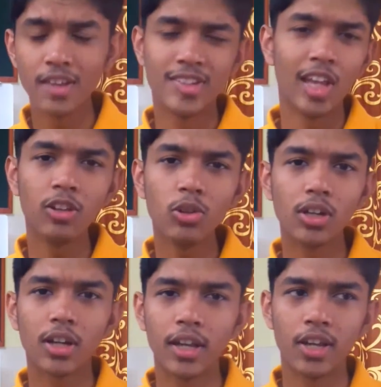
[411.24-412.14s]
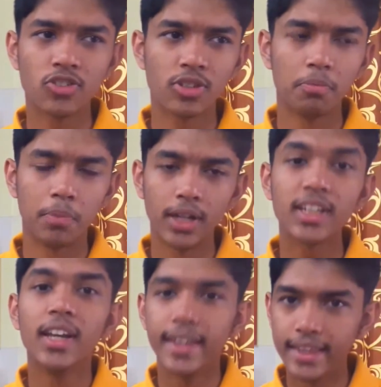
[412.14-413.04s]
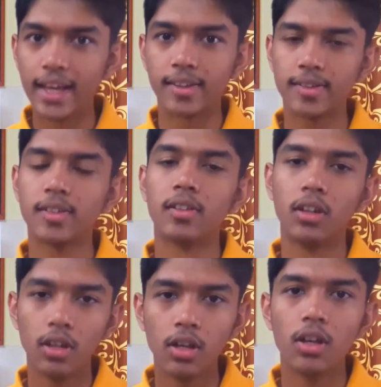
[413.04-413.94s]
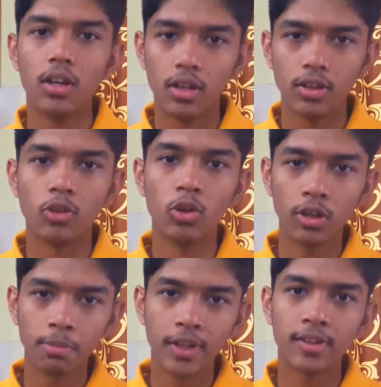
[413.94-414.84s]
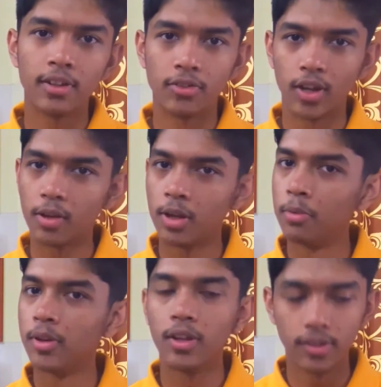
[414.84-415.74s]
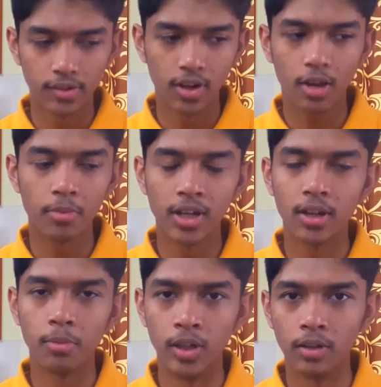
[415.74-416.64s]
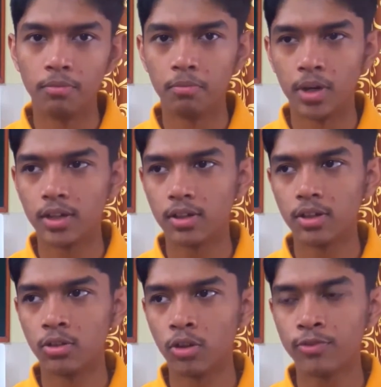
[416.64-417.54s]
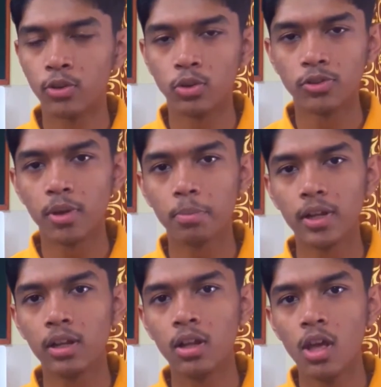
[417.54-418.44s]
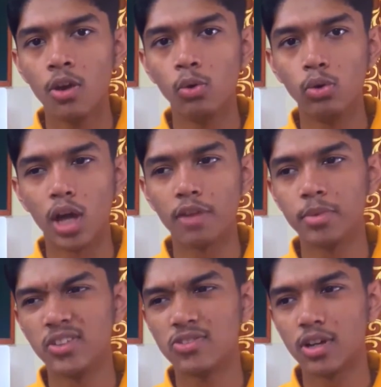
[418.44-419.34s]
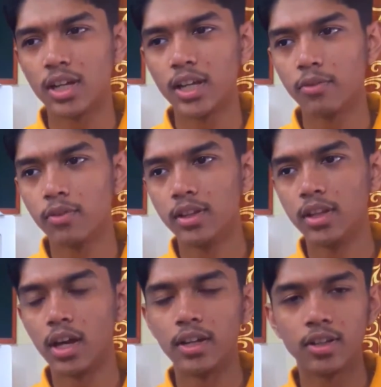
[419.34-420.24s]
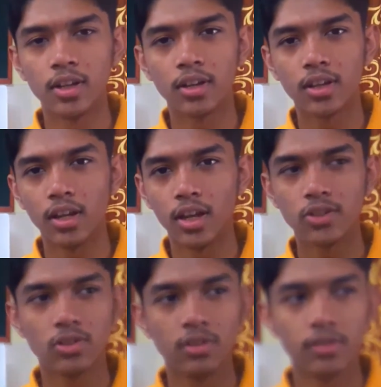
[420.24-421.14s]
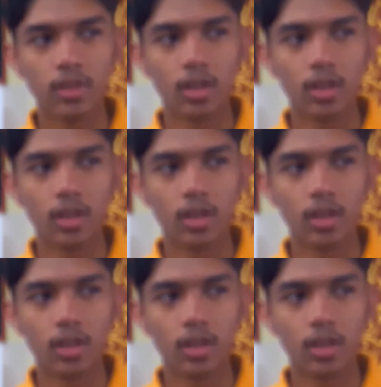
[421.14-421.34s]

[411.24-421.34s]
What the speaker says: cellular connection. But yes, the Google Pixel is recommendable, but not for those people who have been struggling with their internet connections